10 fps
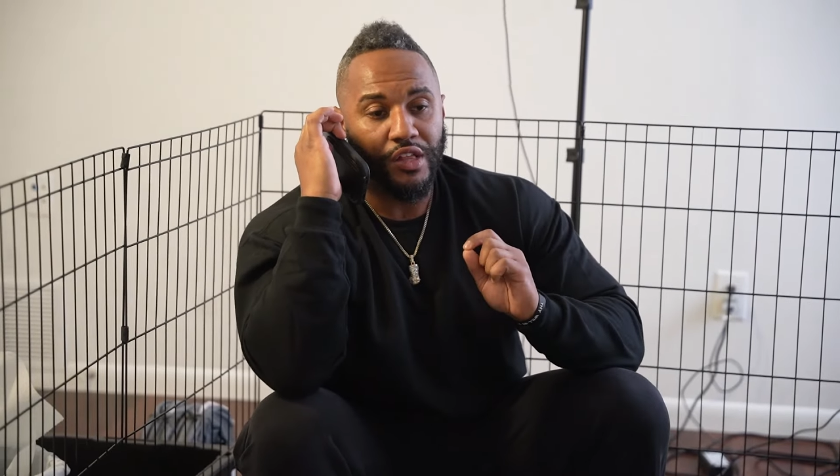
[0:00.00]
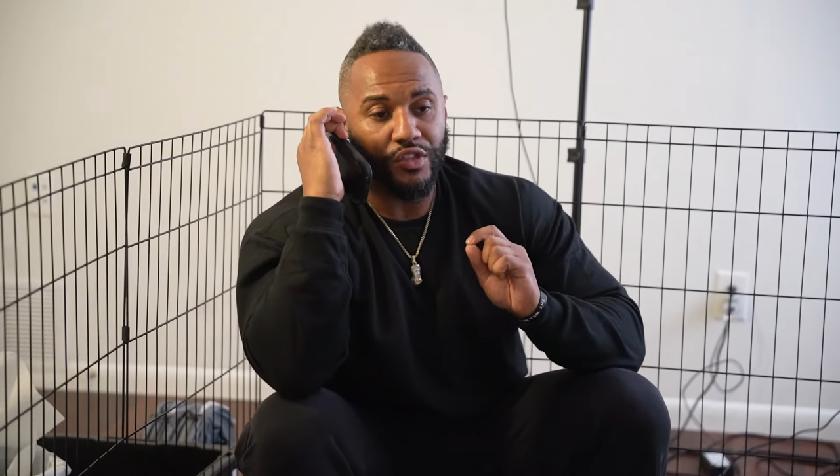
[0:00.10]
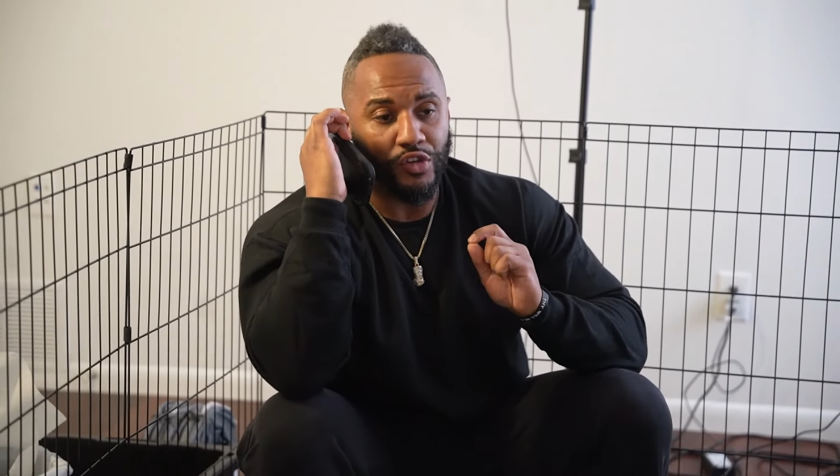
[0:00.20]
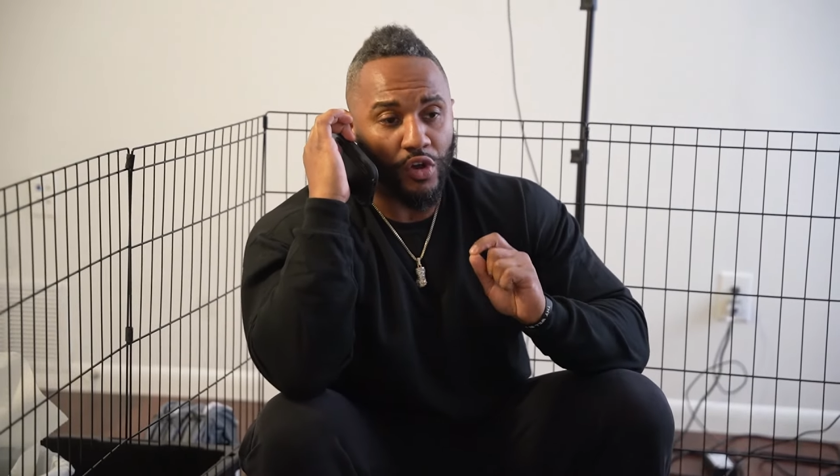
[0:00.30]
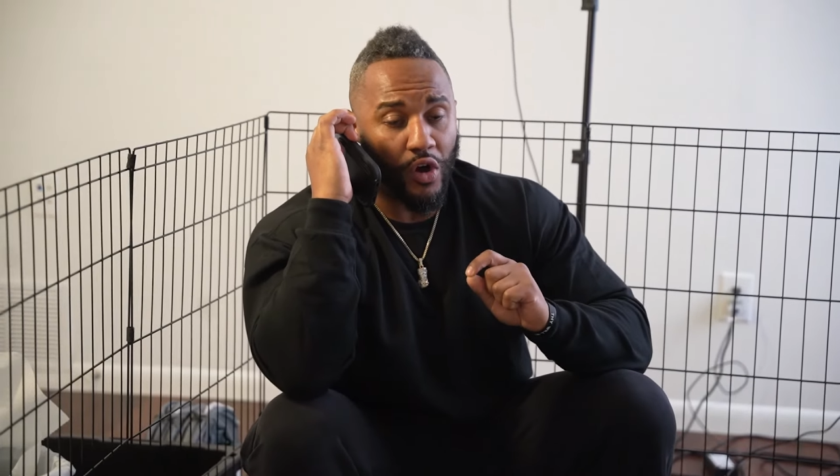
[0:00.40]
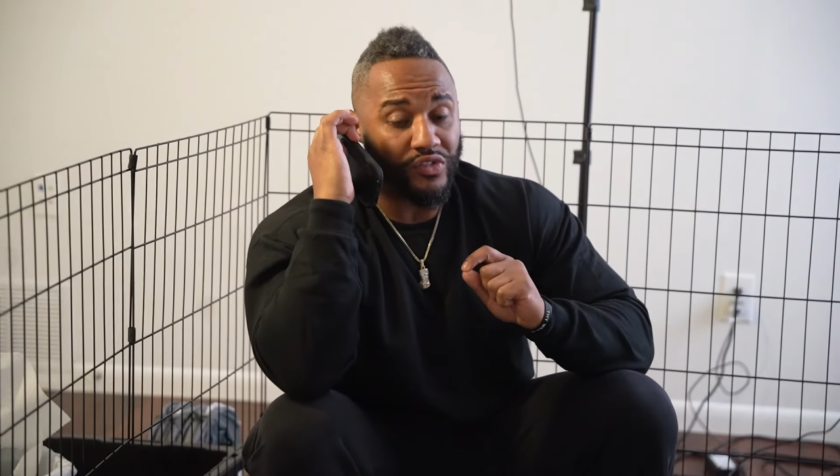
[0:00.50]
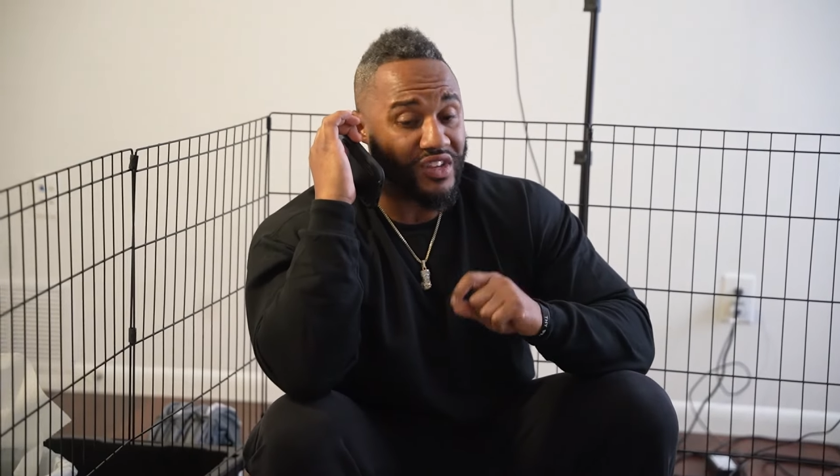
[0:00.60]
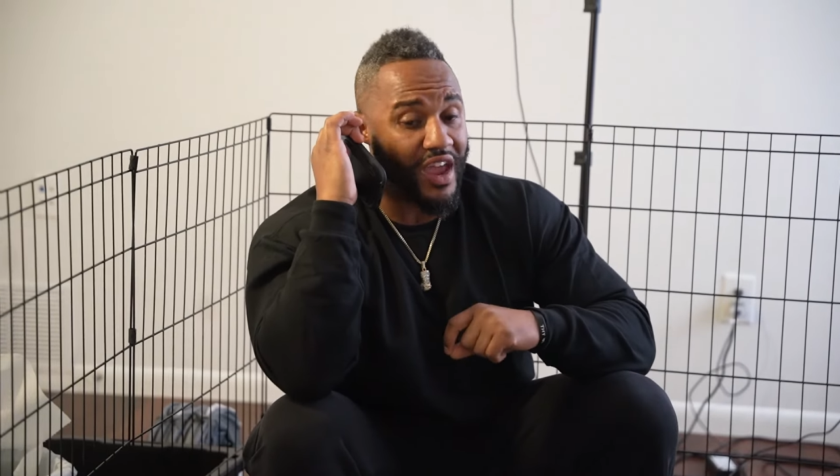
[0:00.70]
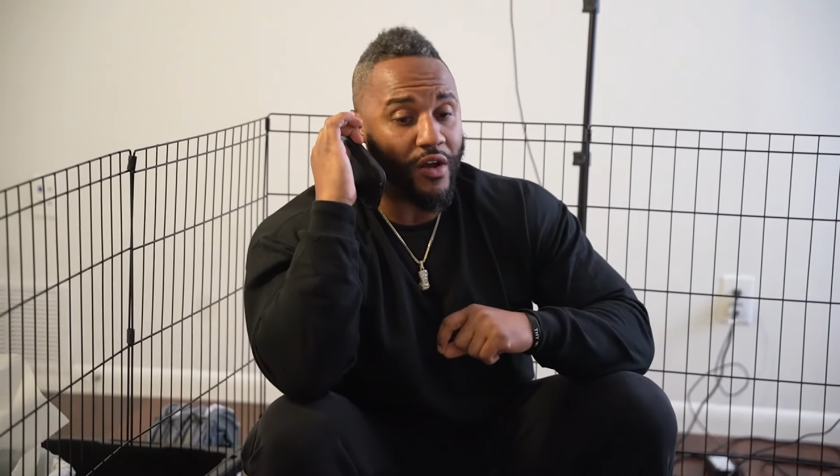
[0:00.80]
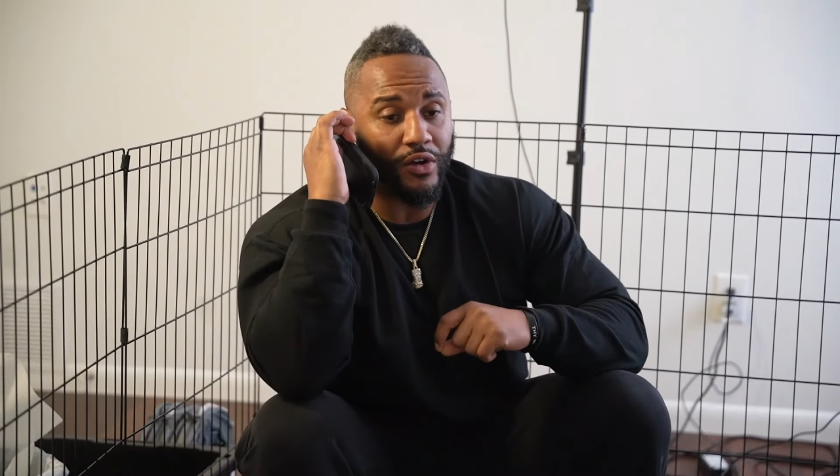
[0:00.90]
the dog's
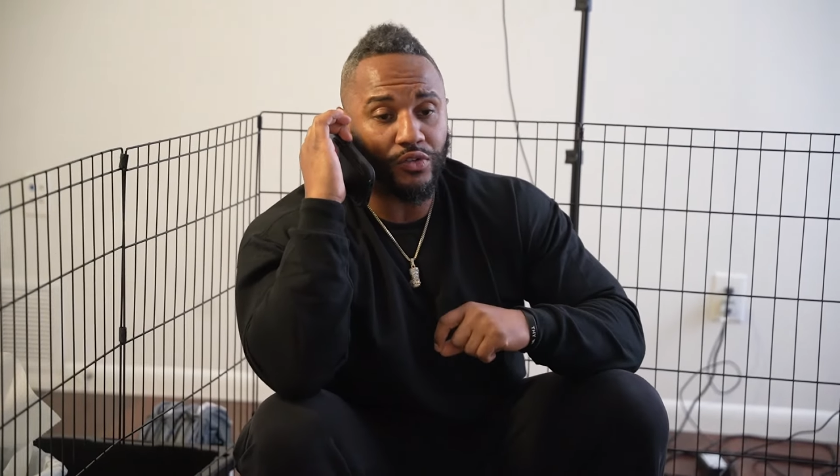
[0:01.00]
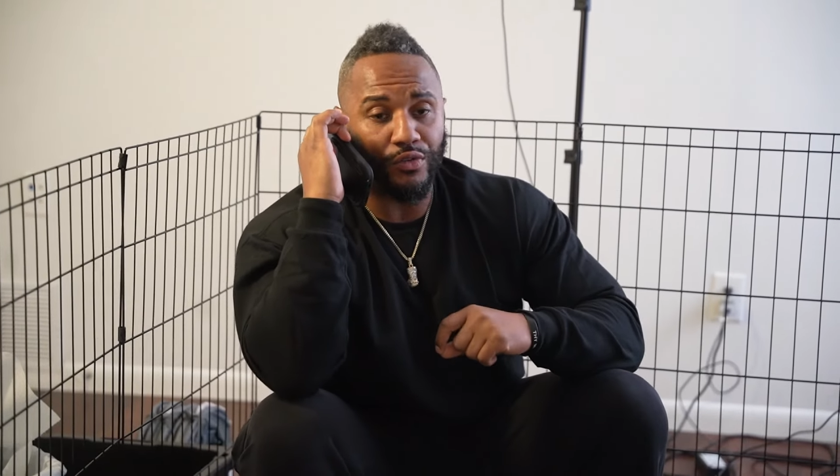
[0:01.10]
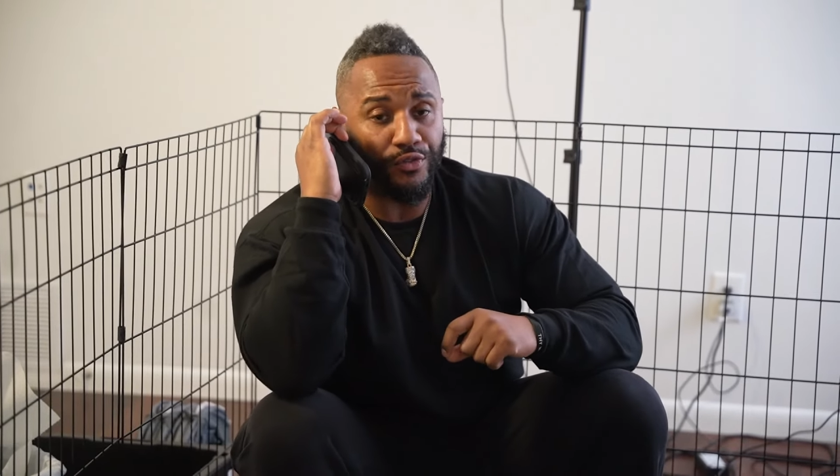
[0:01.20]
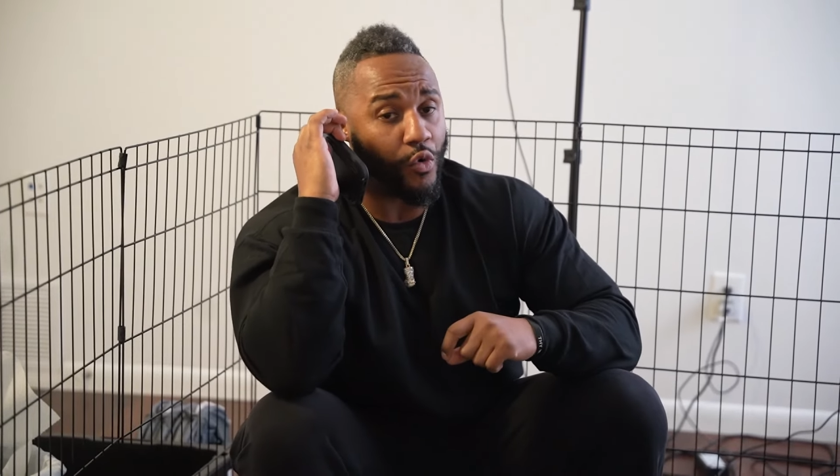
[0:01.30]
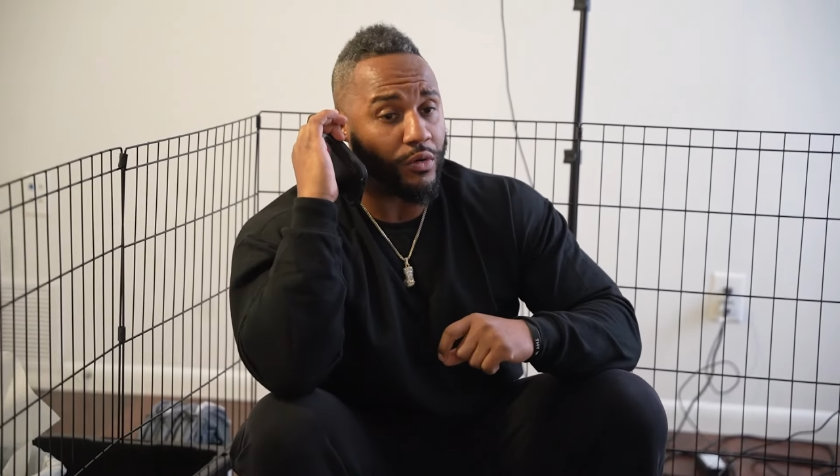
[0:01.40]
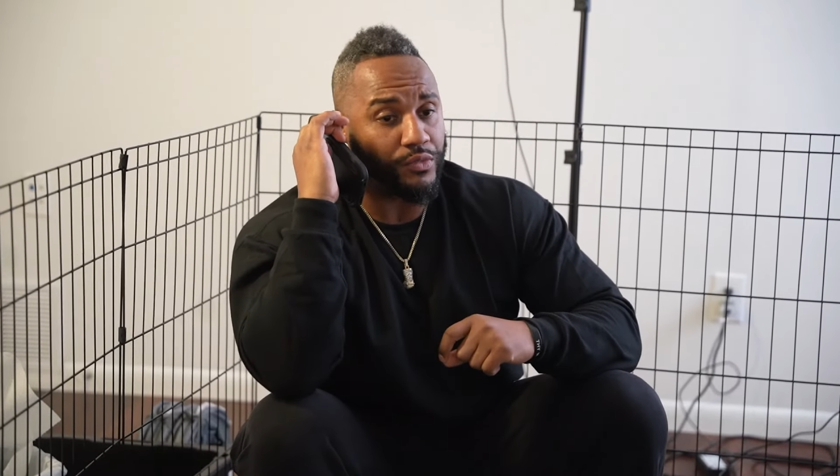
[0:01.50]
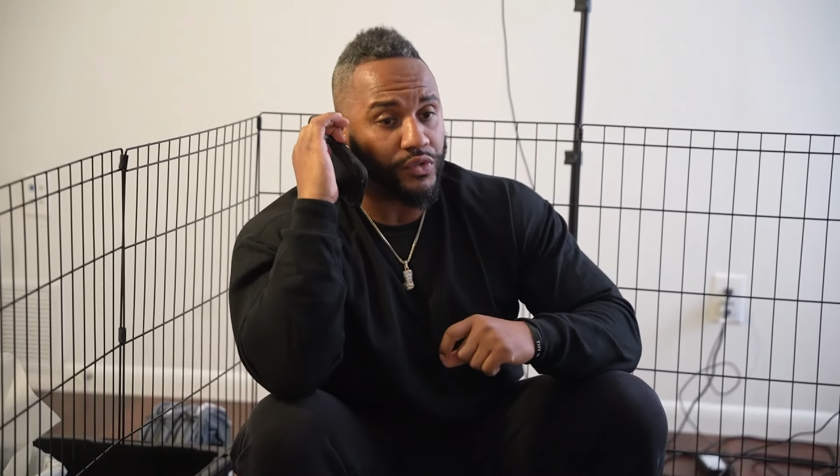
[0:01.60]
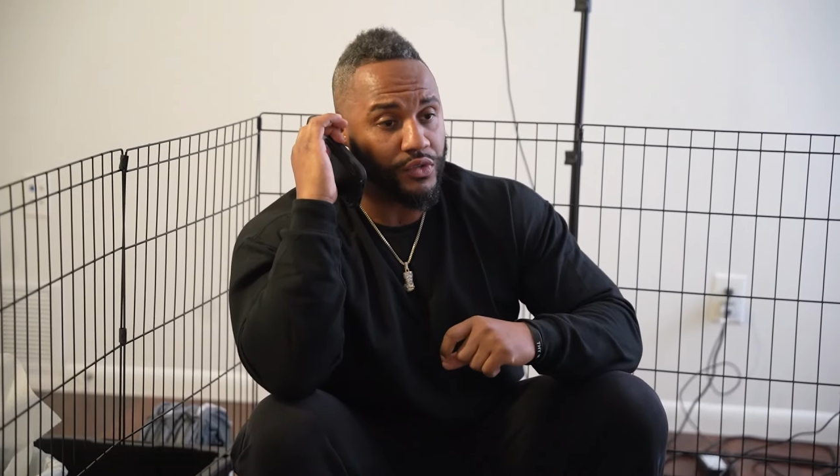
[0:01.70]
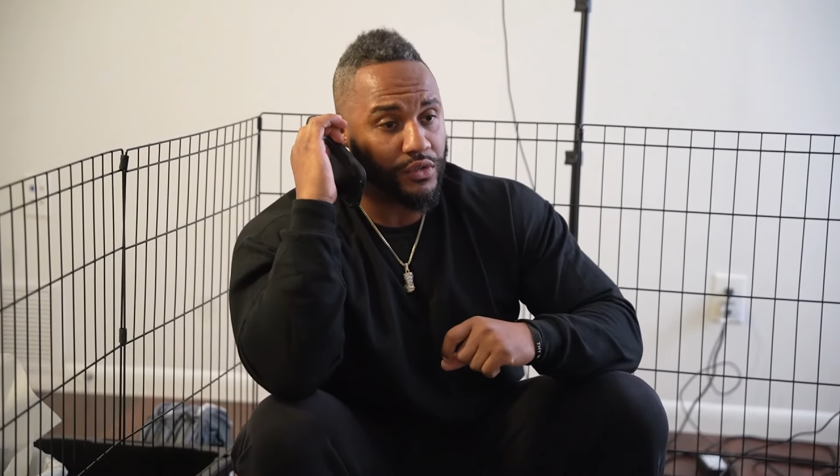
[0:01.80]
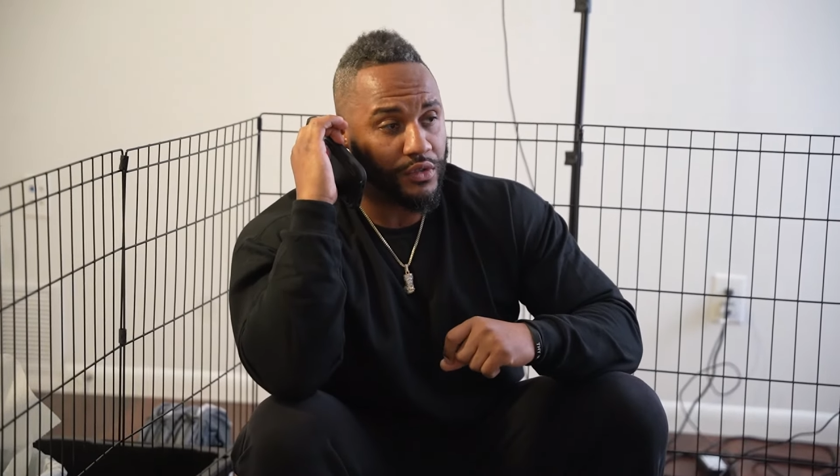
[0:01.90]
character forms.